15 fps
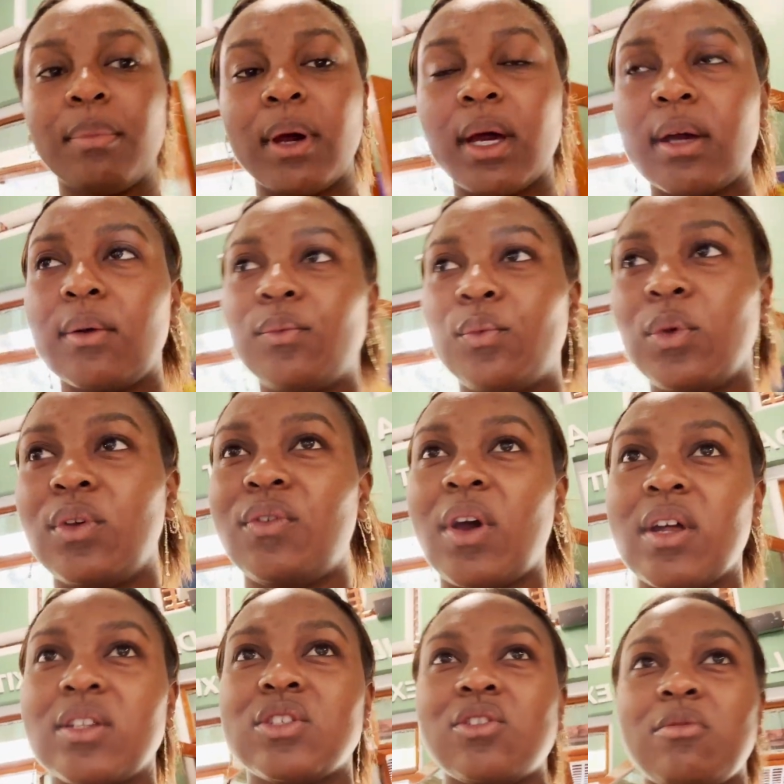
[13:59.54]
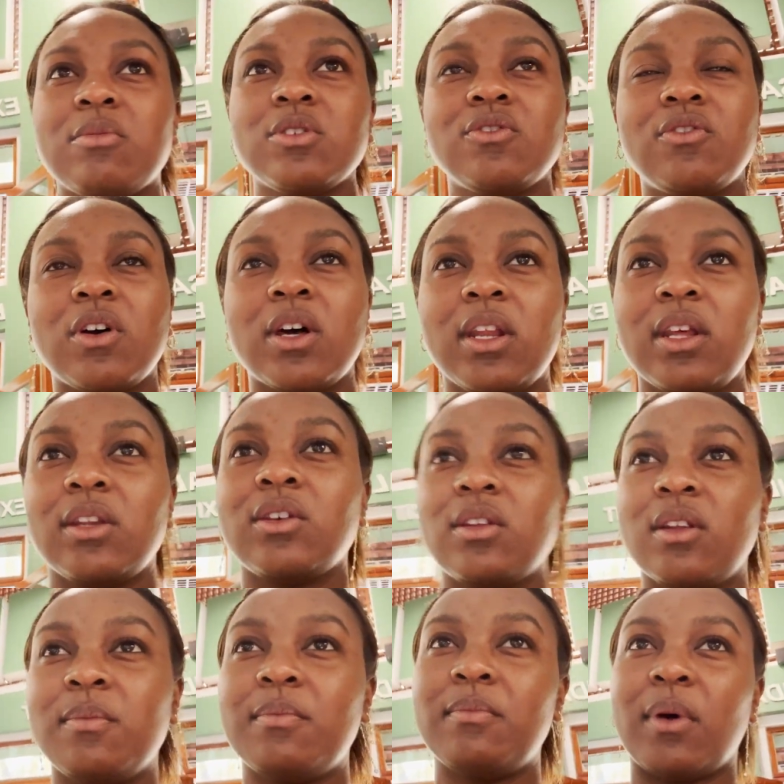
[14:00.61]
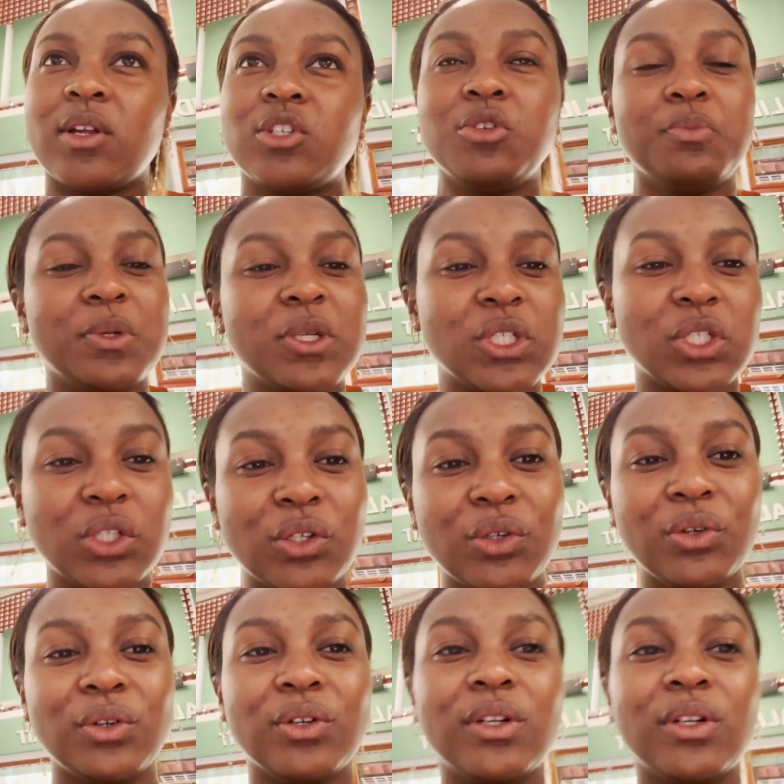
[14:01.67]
but we've had so much fun in Machu Picchu,